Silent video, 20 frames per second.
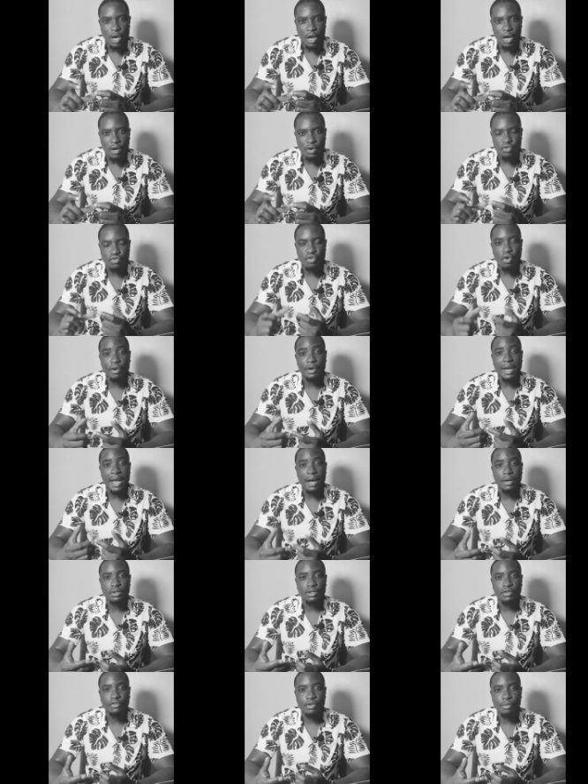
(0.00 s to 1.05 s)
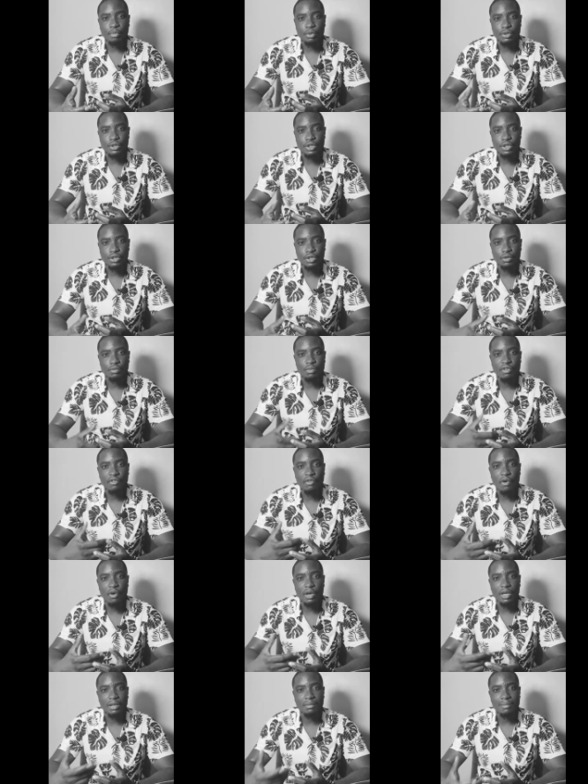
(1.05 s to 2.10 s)
run out of your position
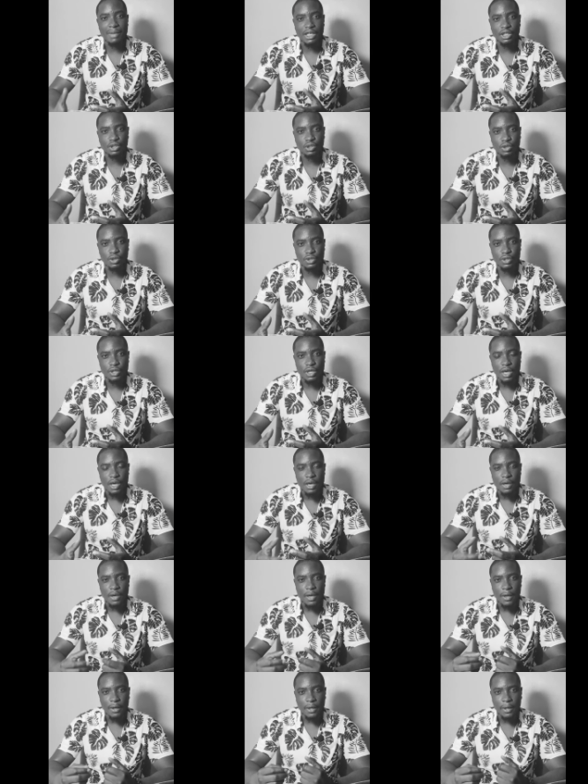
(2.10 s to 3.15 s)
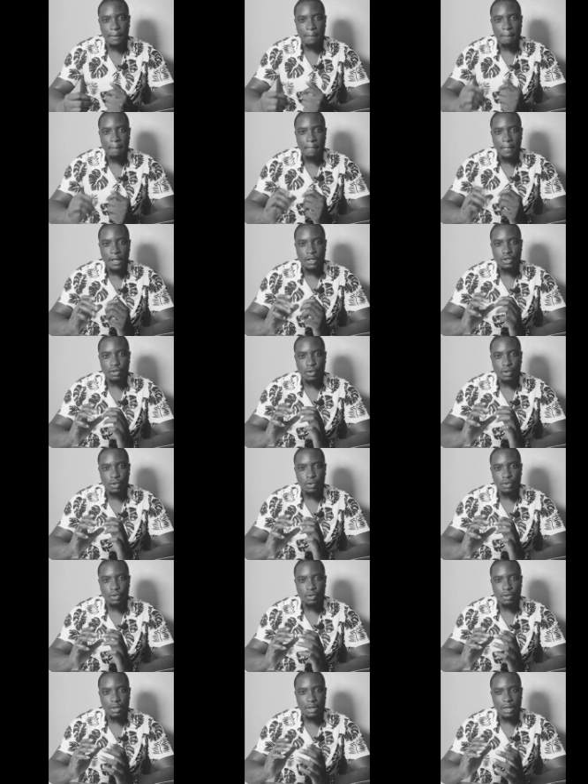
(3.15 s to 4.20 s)
before it matures. Okay, so
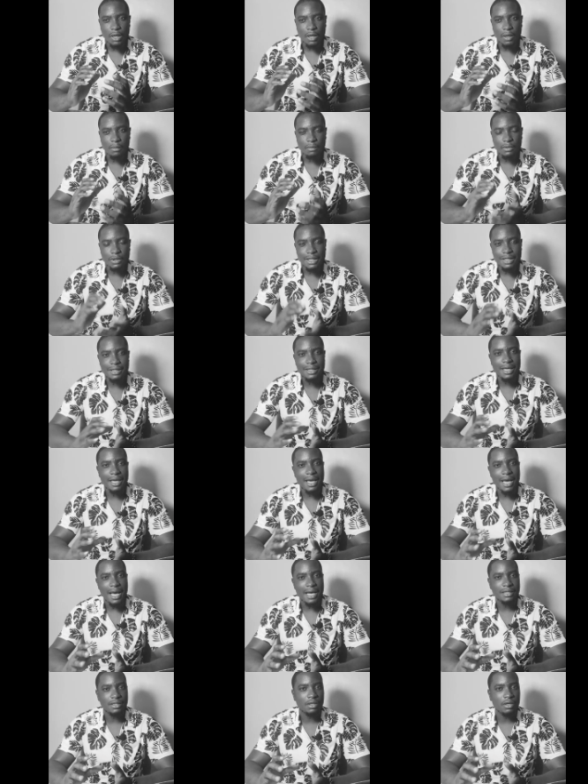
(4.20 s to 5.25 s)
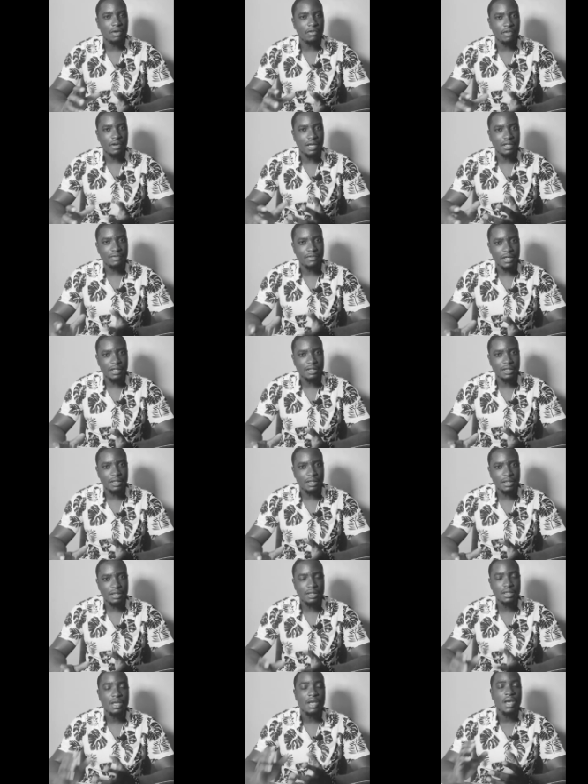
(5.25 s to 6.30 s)
DCA has a lot of
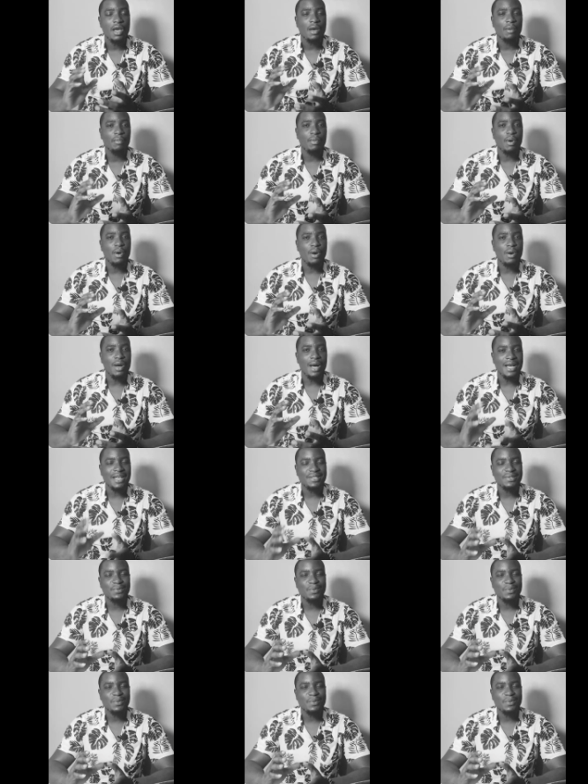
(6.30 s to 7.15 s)
advantages, but as